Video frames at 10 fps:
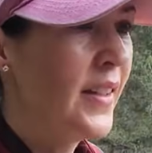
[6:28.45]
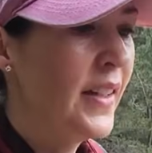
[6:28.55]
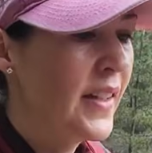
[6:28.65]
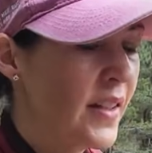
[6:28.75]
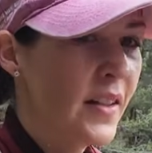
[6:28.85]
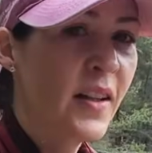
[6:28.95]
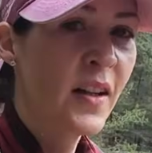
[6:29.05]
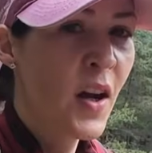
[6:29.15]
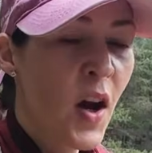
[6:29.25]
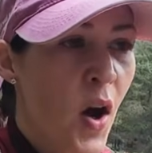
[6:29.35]
he can
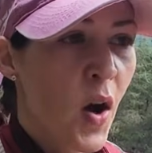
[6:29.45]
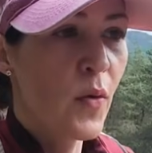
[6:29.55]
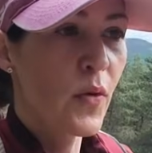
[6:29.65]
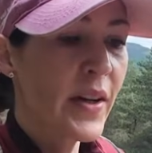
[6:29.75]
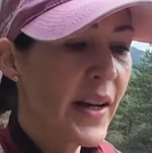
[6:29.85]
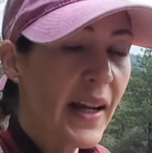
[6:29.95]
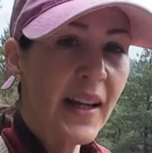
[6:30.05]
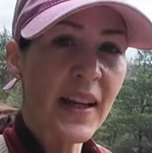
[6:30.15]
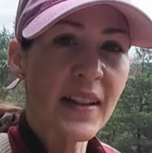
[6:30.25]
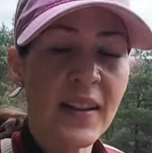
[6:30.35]
run
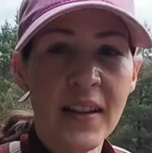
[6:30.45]
naked.